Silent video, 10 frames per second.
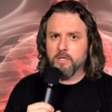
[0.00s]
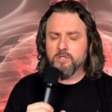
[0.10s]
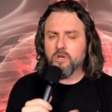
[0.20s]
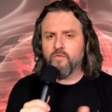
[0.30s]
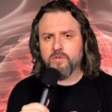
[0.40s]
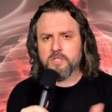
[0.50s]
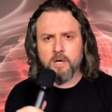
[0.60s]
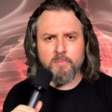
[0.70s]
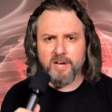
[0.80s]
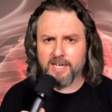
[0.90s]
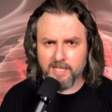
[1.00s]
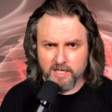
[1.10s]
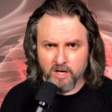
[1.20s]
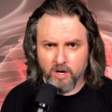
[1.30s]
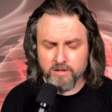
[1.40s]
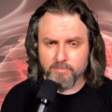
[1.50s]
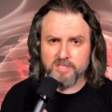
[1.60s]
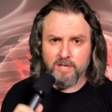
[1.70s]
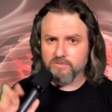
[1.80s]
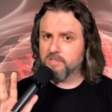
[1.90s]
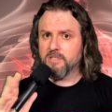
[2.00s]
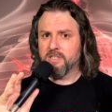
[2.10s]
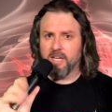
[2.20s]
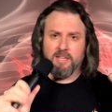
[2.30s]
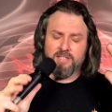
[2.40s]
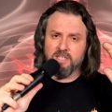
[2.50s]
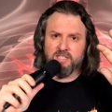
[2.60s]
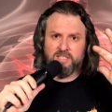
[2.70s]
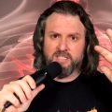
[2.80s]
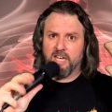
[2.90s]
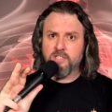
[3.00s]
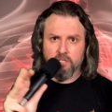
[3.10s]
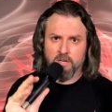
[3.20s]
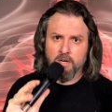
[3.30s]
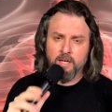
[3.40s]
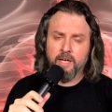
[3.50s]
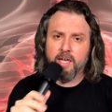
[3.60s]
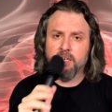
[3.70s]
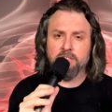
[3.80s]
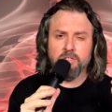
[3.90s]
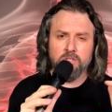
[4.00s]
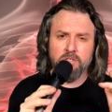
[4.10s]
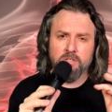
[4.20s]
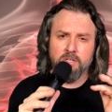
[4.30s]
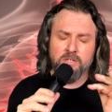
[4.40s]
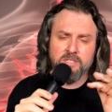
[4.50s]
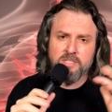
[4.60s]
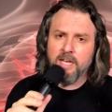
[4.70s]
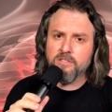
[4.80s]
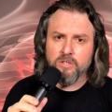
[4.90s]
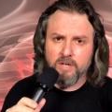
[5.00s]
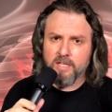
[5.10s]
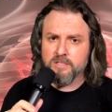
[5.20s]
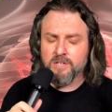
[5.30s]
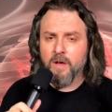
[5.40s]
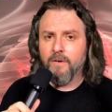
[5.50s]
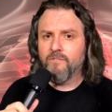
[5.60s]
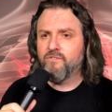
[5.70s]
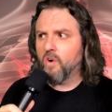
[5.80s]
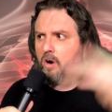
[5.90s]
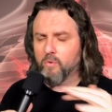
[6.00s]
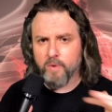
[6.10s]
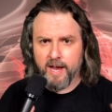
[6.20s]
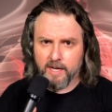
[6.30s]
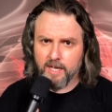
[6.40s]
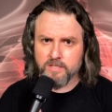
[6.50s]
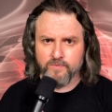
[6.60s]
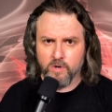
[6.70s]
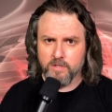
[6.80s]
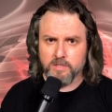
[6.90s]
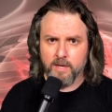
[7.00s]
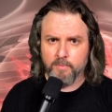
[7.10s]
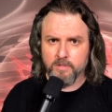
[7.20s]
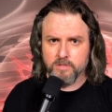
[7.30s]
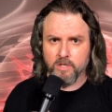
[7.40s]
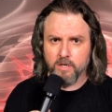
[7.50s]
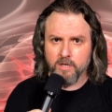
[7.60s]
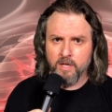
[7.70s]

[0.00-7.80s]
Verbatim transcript: So for somebody to call themselves like the center is the center is far right as far as I'm concerned.